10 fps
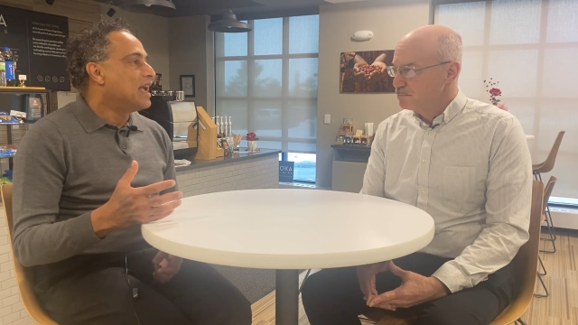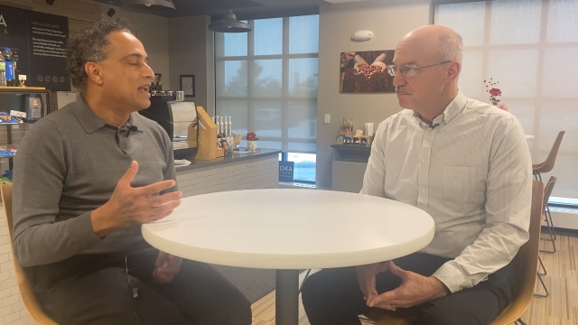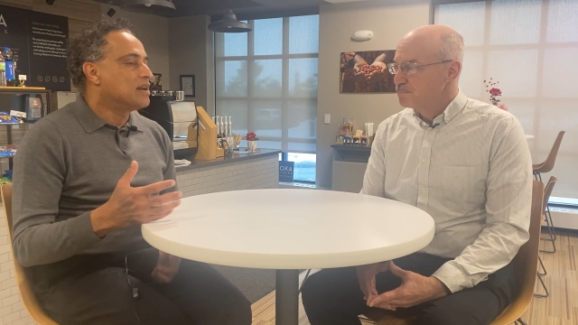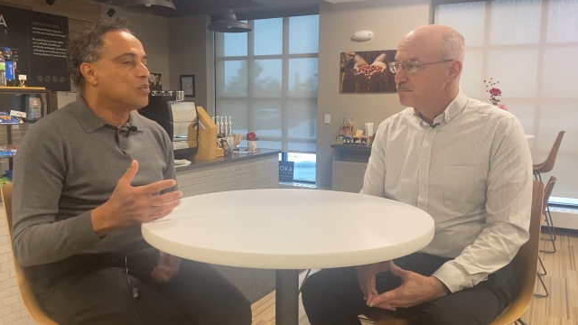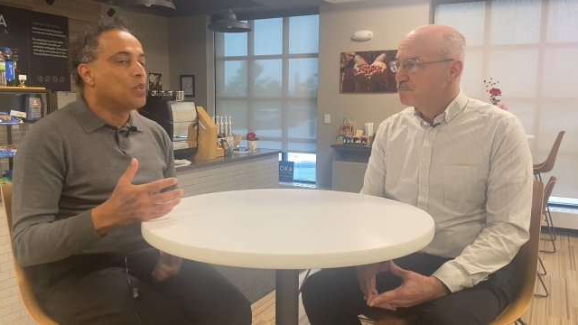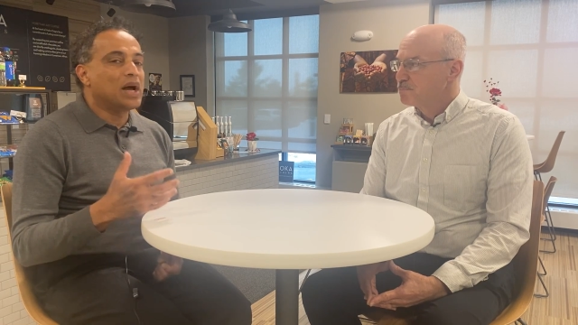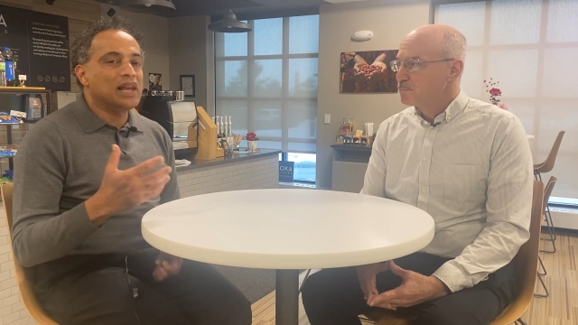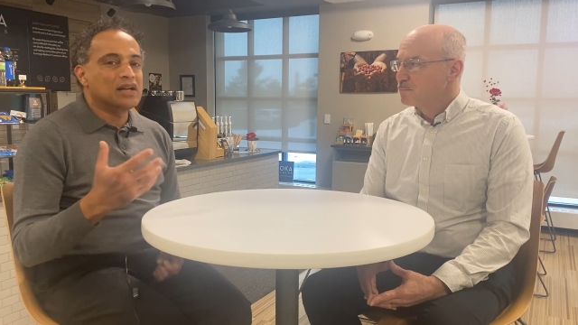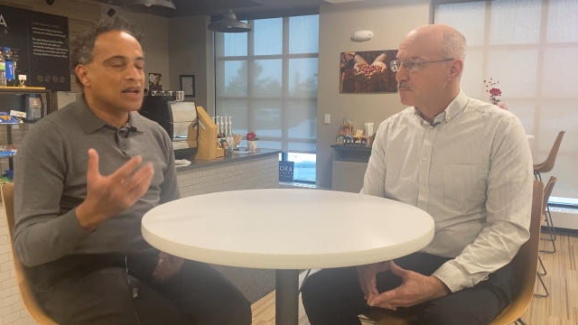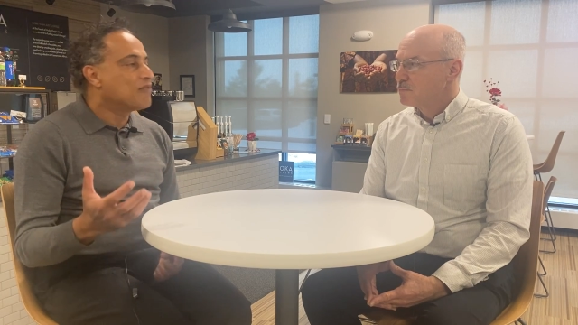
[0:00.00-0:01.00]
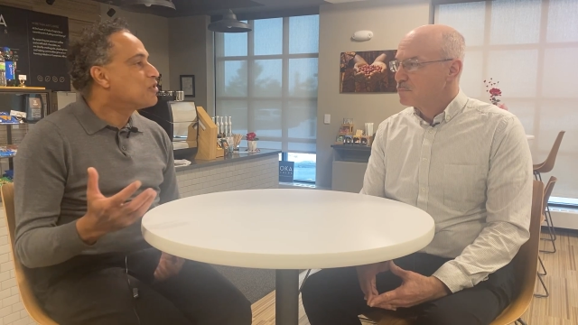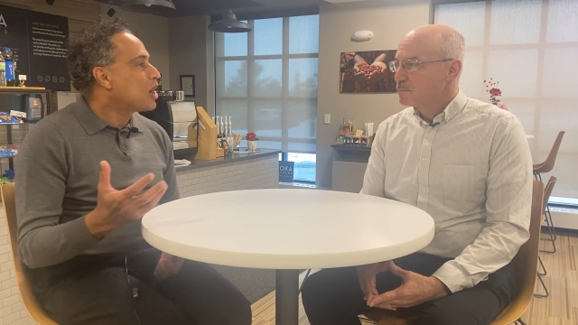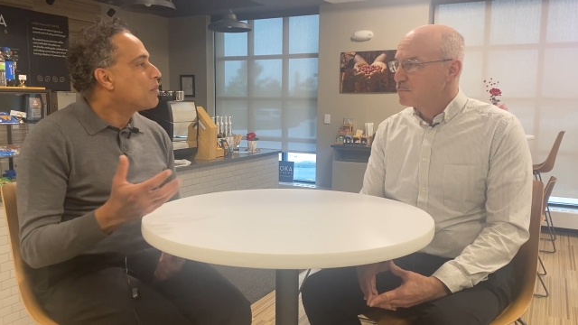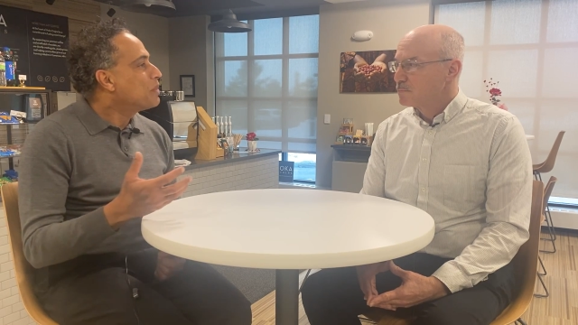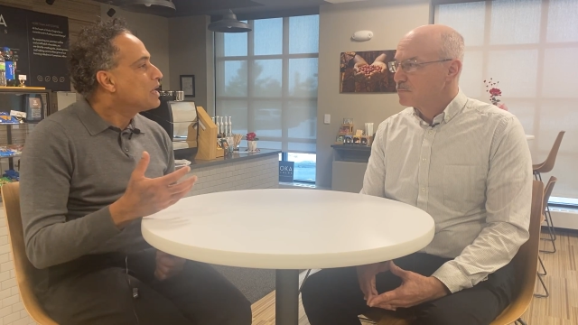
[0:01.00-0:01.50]
Speaker 1: and while a tough
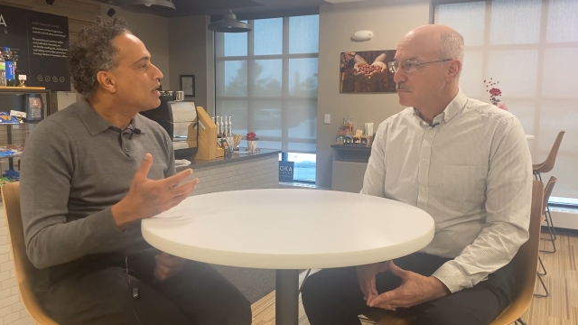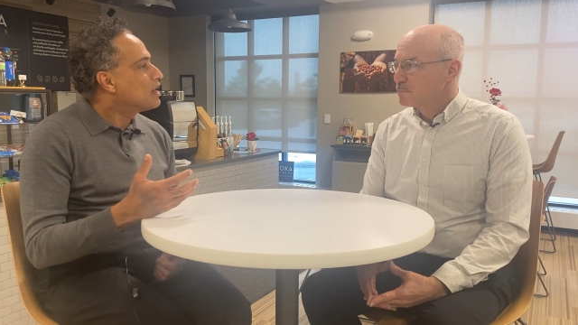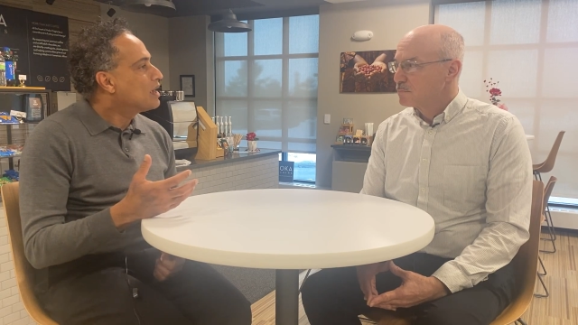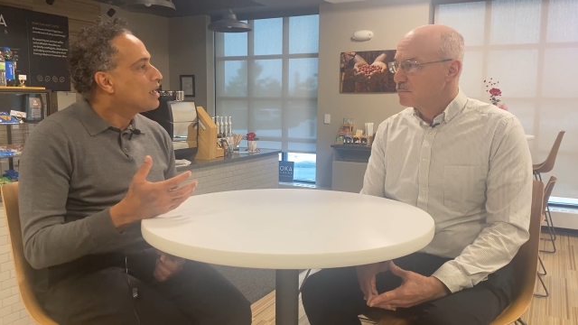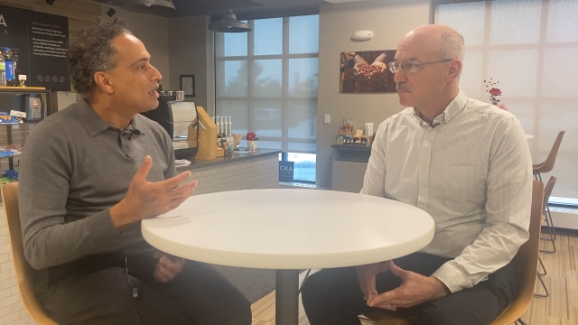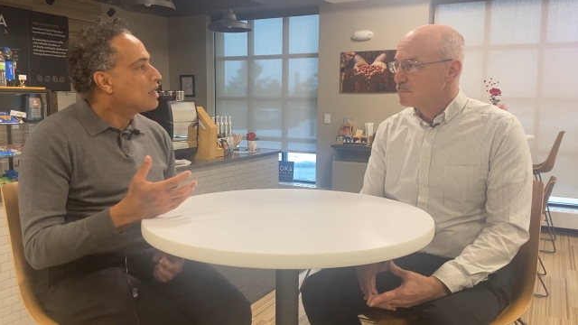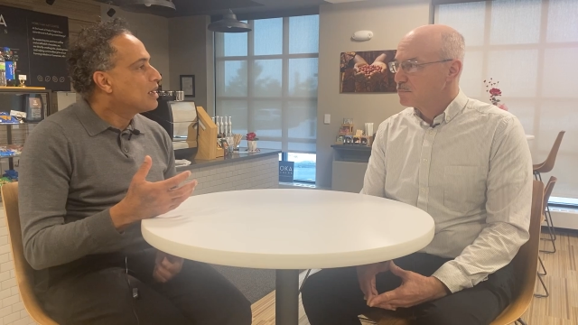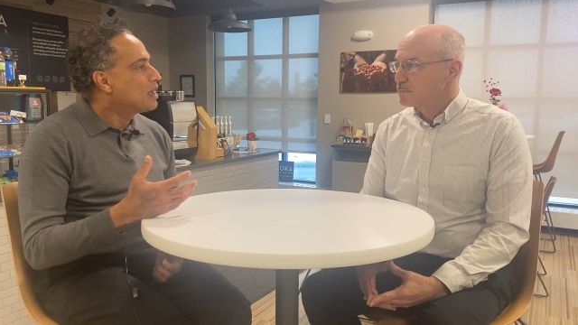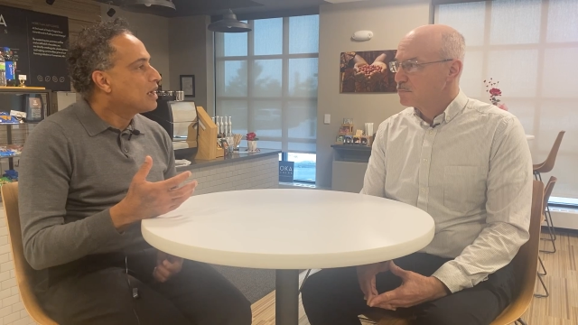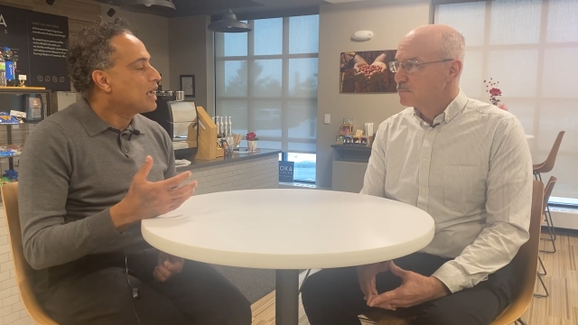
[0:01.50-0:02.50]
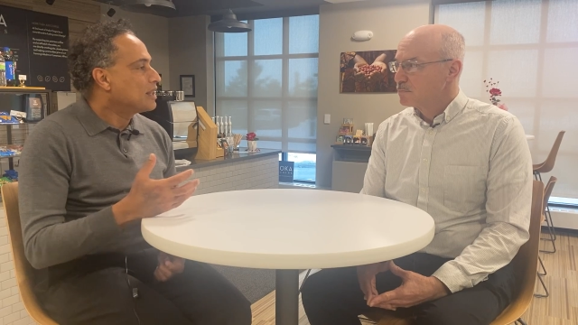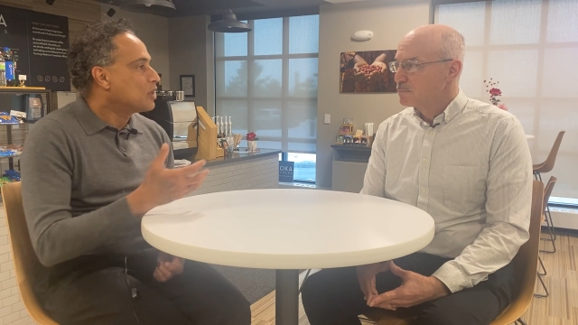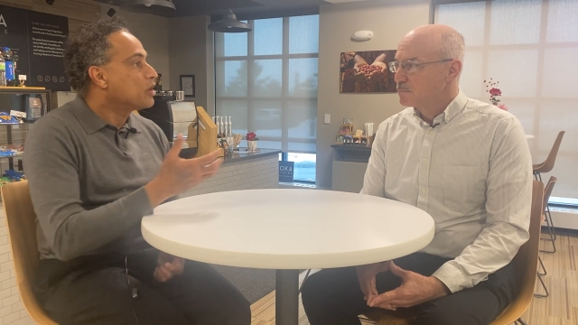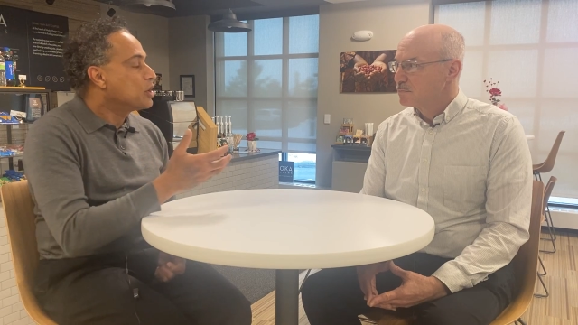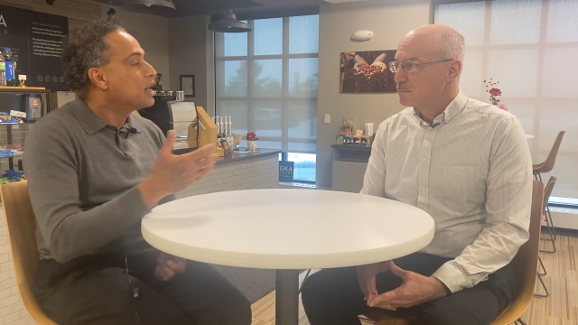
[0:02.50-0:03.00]
topic, uh, uh, I
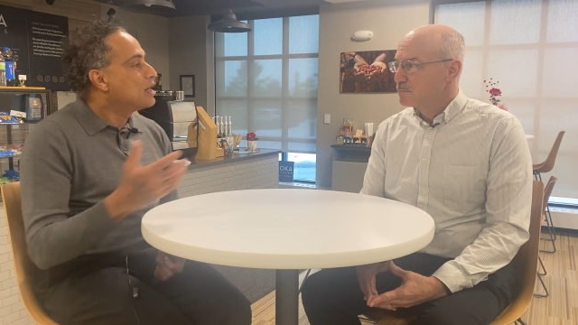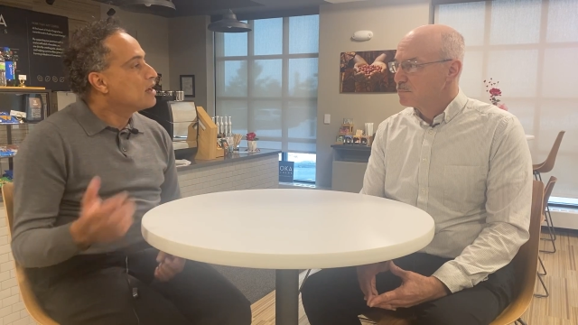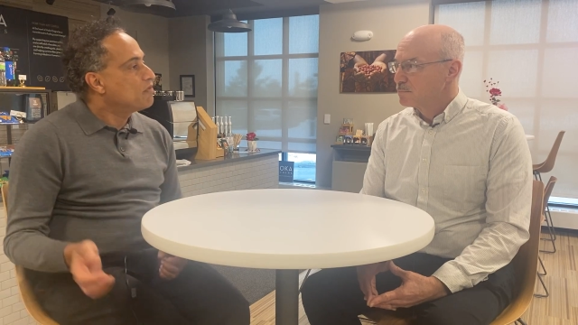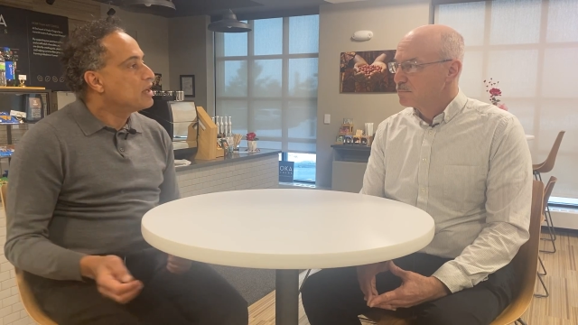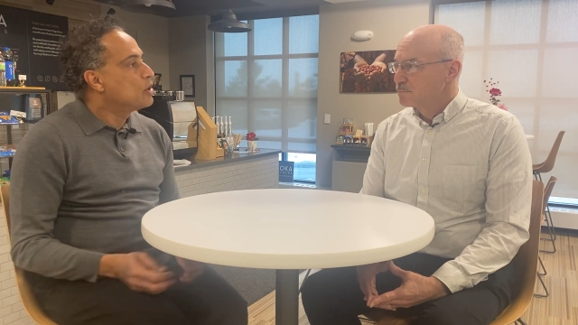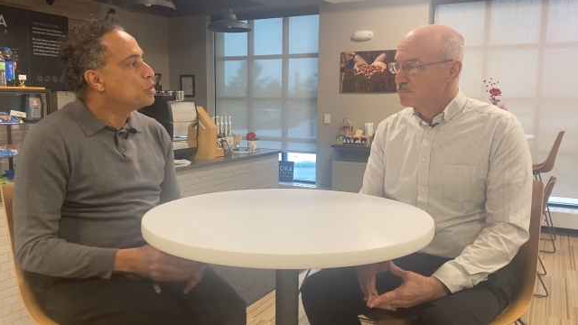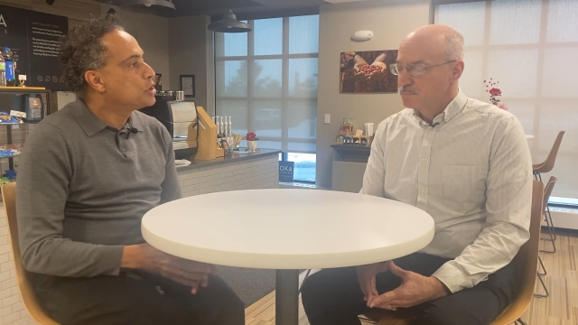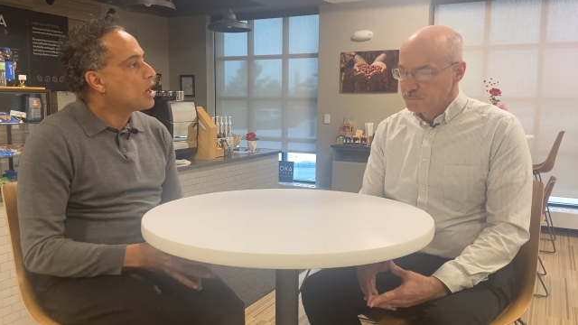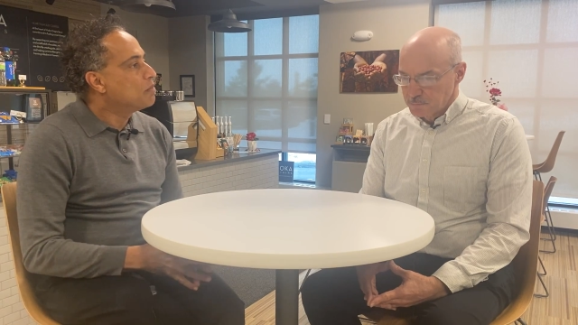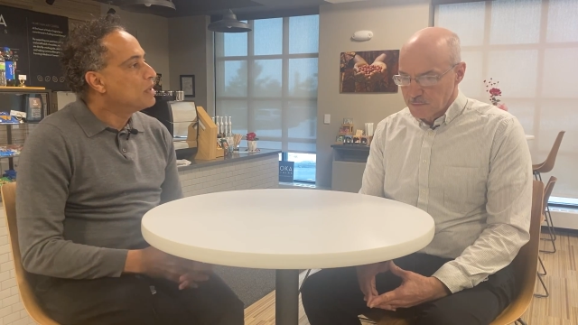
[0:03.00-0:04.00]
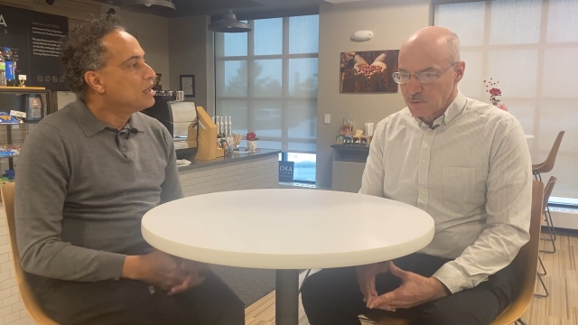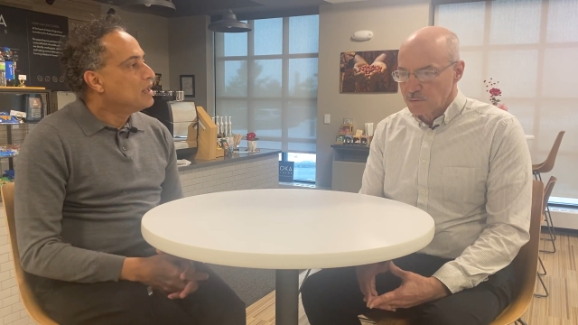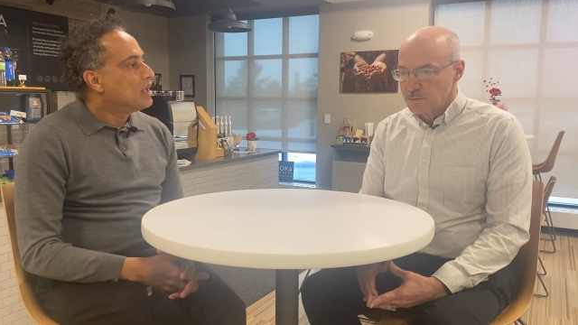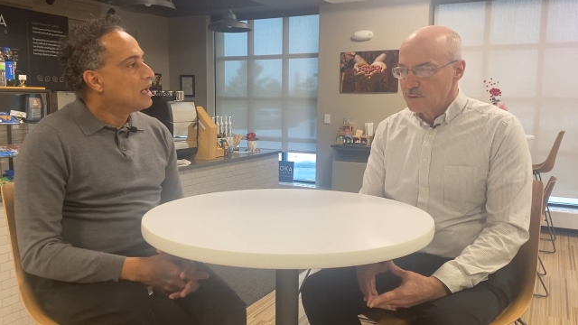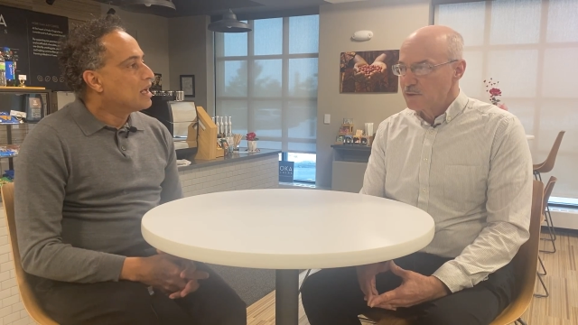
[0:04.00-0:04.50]
thought you had done a very good job
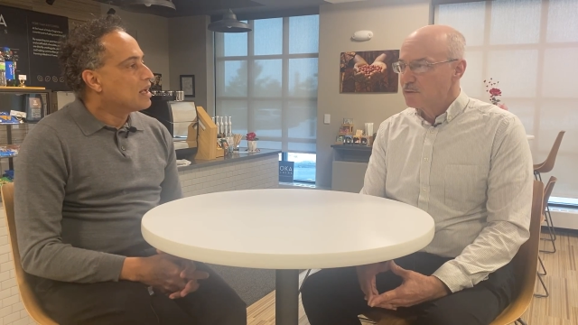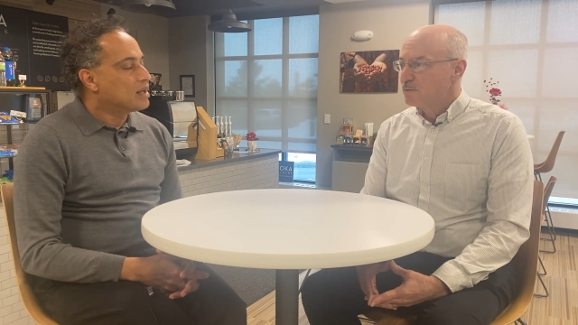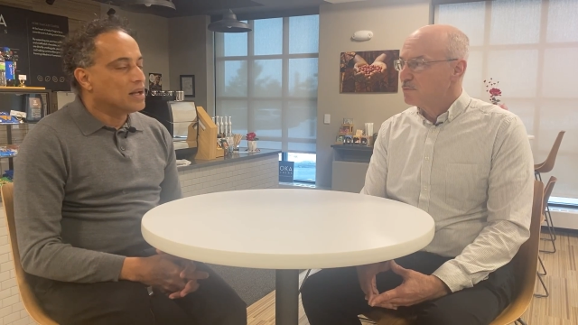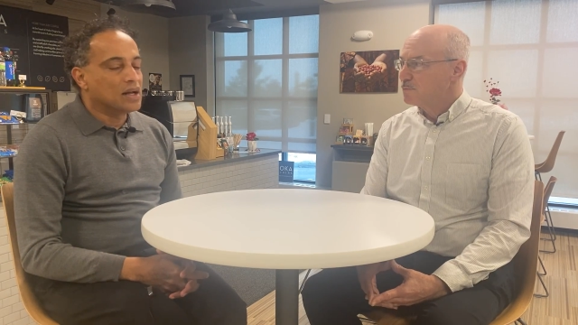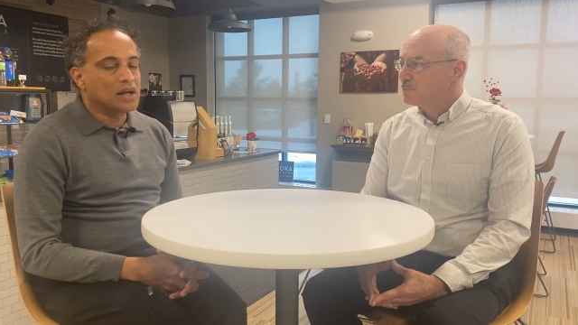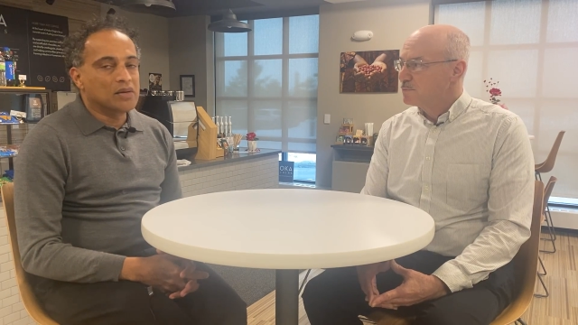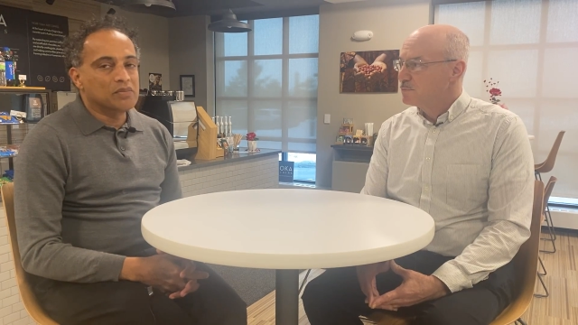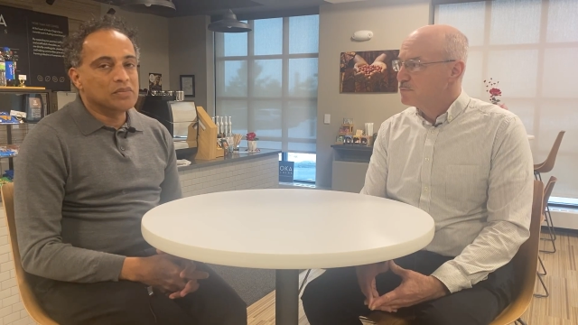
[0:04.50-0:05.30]
uh, uh,